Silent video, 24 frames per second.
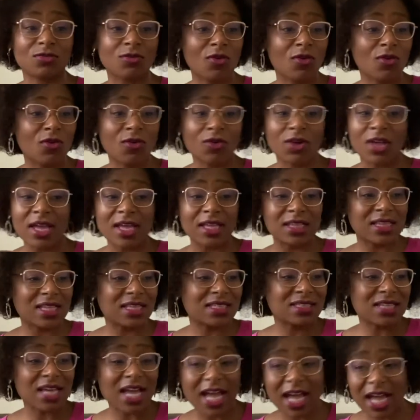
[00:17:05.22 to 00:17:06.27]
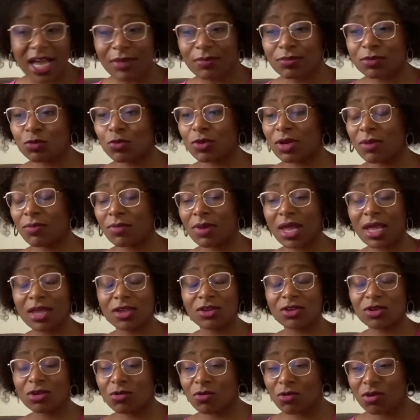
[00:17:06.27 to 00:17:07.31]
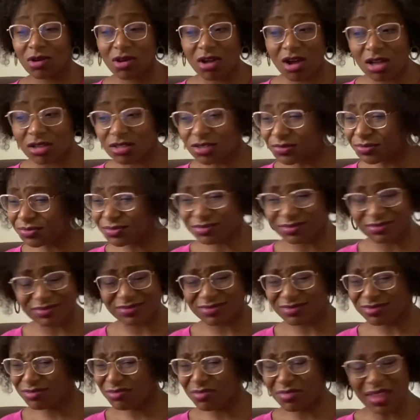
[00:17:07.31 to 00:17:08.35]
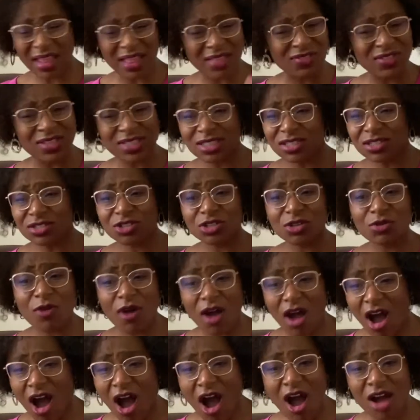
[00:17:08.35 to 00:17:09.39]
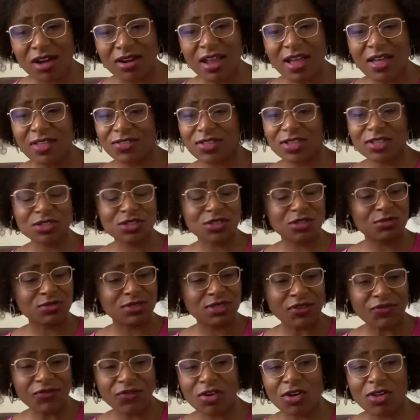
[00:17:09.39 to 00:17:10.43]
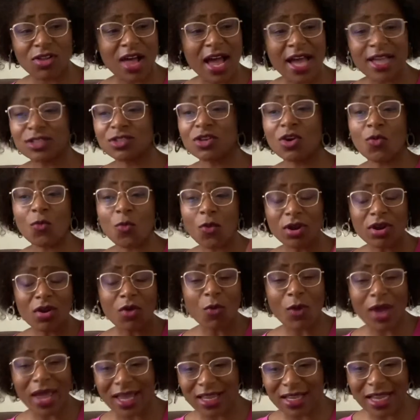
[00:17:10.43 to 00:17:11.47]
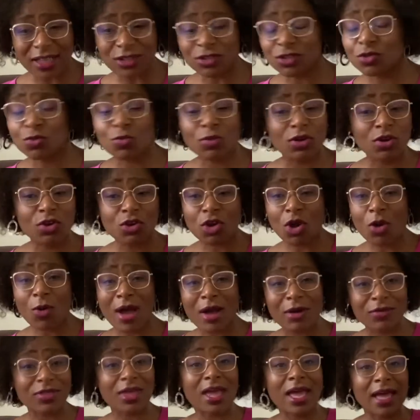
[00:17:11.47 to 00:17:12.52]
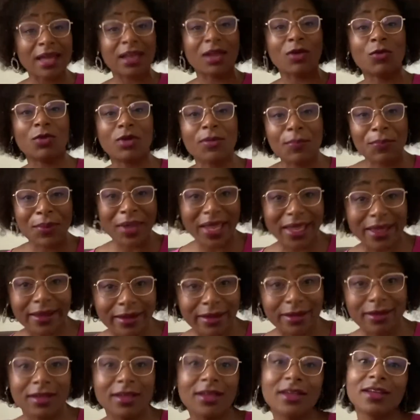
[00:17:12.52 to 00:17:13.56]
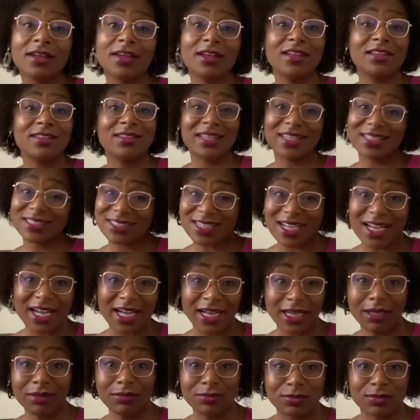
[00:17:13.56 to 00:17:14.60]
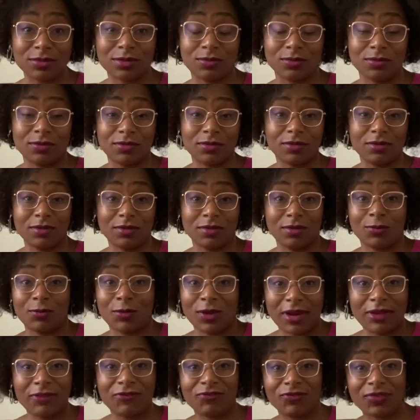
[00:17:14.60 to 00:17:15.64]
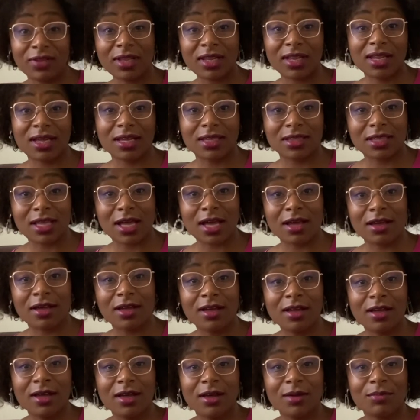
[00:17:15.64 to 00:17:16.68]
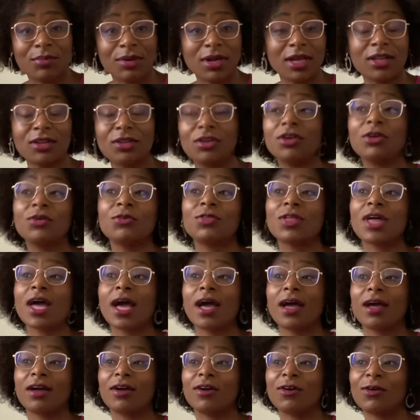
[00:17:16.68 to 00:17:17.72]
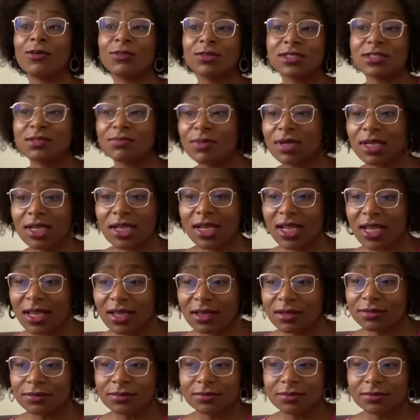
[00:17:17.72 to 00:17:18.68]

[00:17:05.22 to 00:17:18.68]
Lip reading: Or there are times when I'm like, you know what, God? This is too hard. This is too difficult. I don't want to wait. I just want to go out there and I want to pick. There are times when I feel like that. But I know that ultimately,